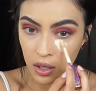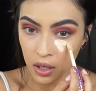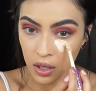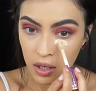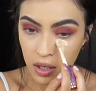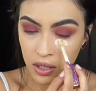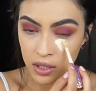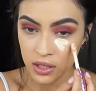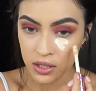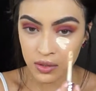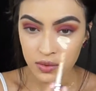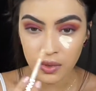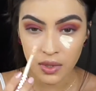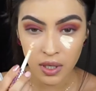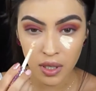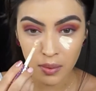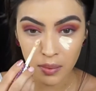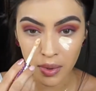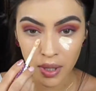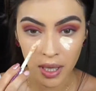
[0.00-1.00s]
And I just
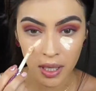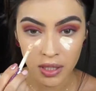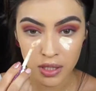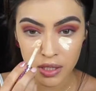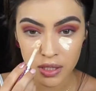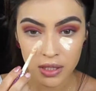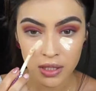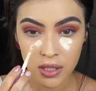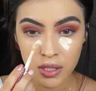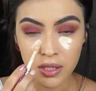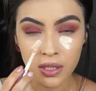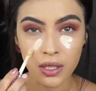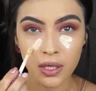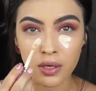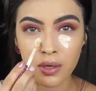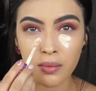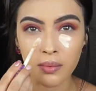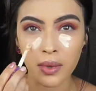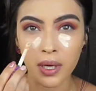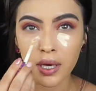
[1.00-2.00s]
really apply just a
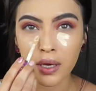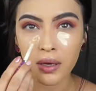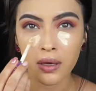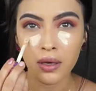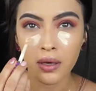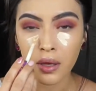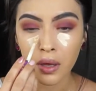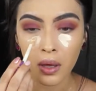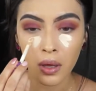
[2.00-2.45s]
little bit.